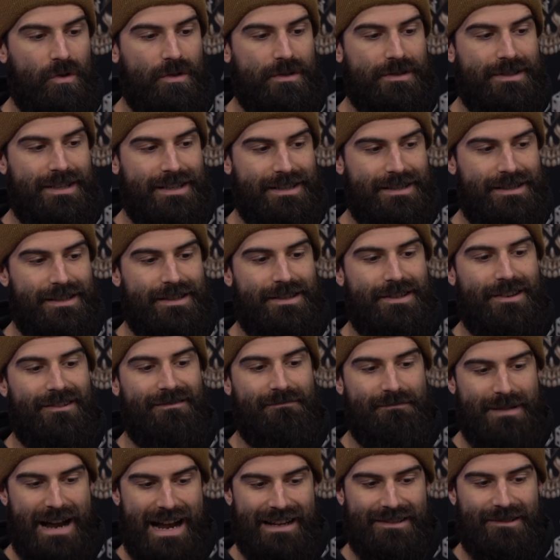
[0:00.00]
Sisters
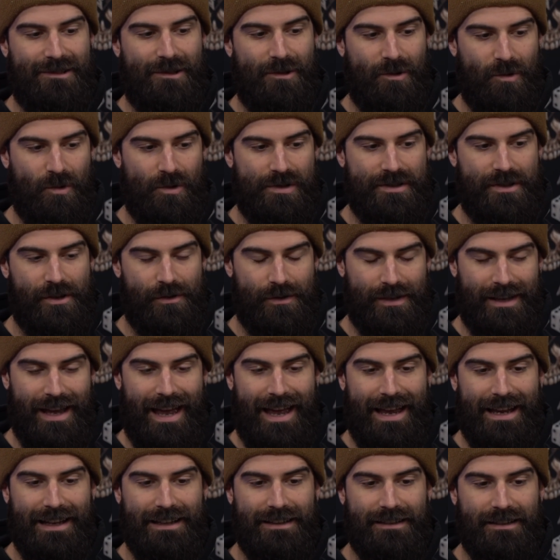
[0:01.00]
of Battle also
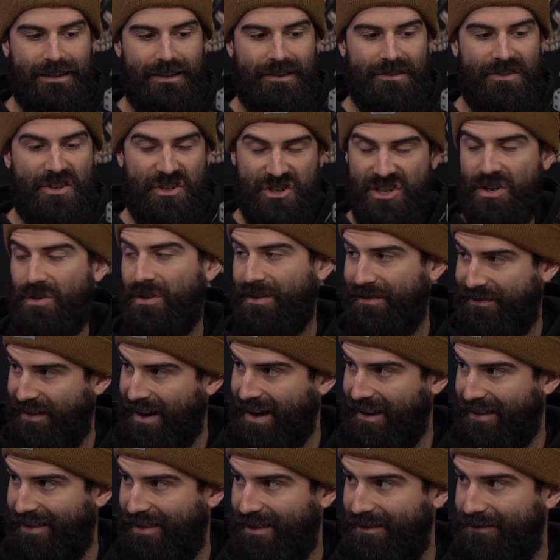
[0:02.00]
gain the Shield of
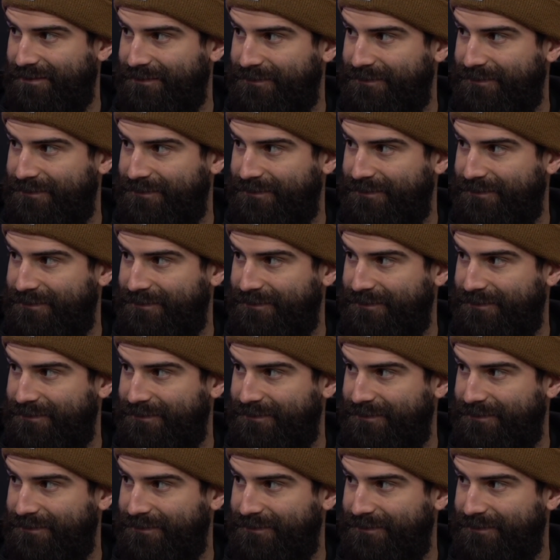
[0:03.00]
Faith.